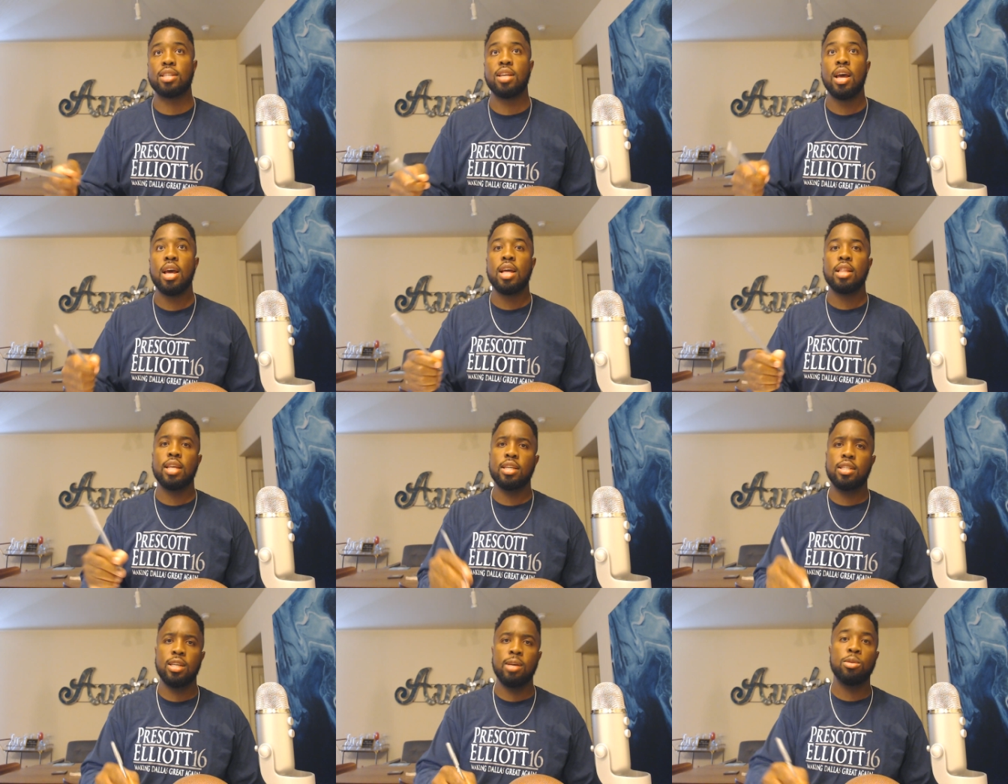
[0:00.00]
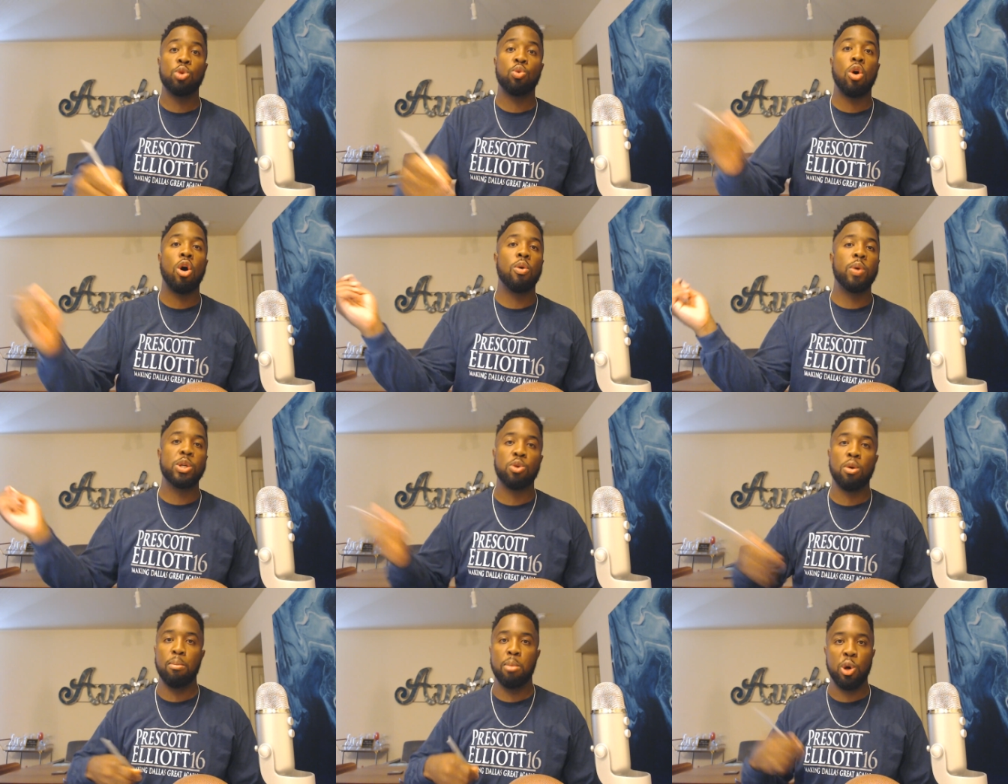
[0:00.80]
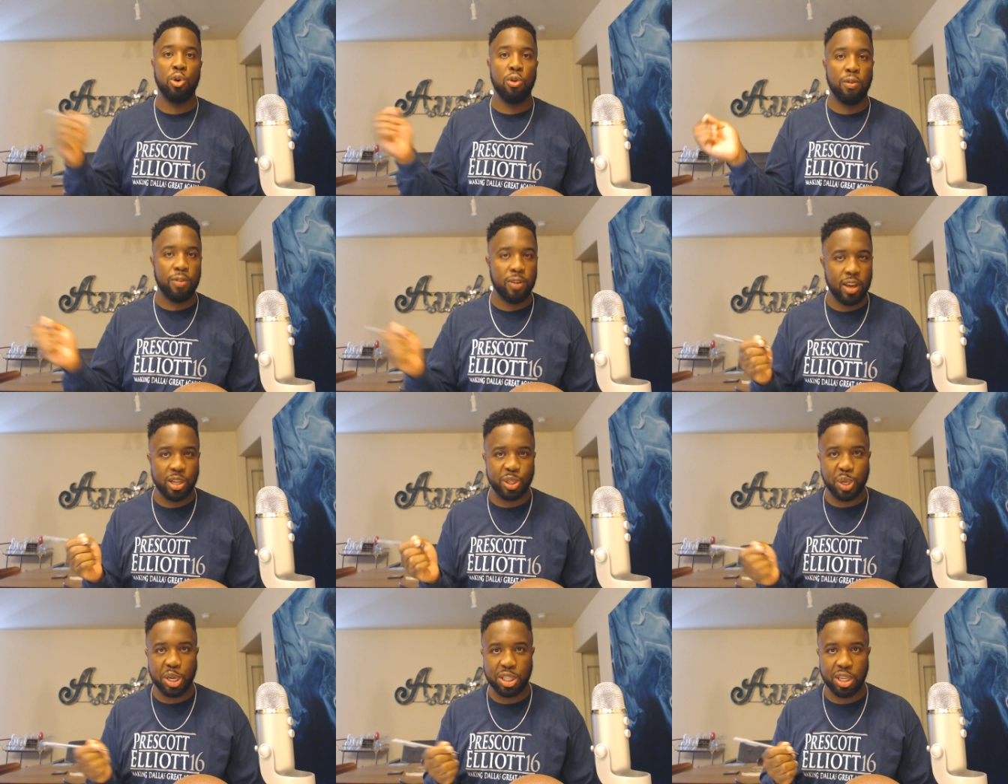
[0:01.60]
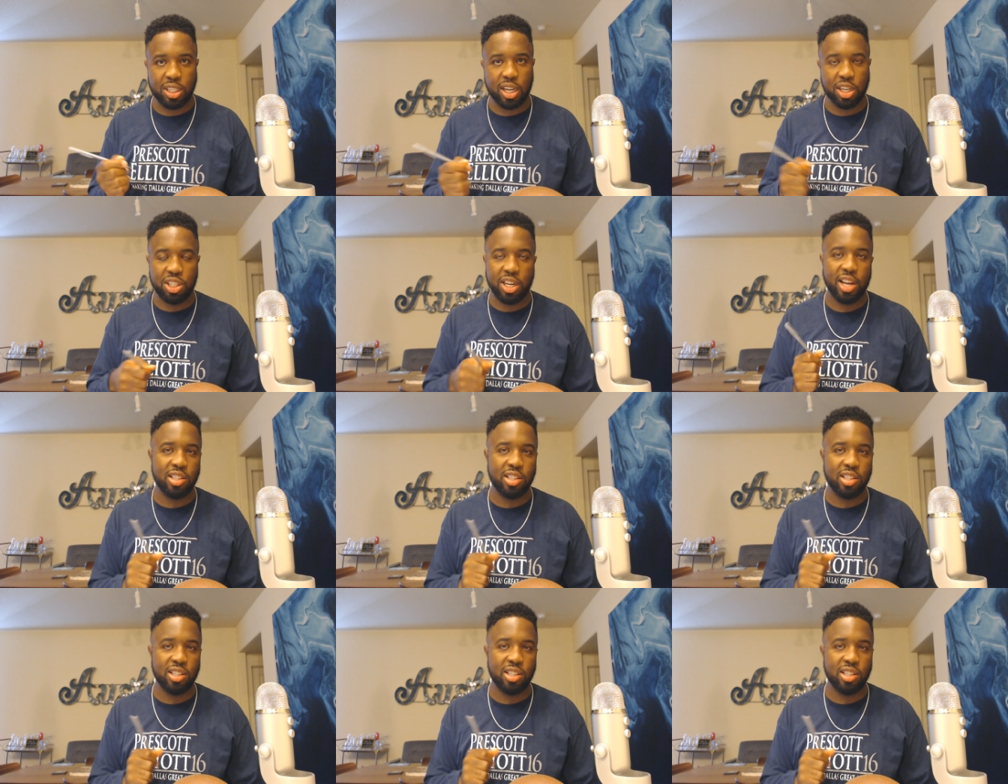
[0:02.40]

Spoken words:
they seem to always remove his rushing touchdowns.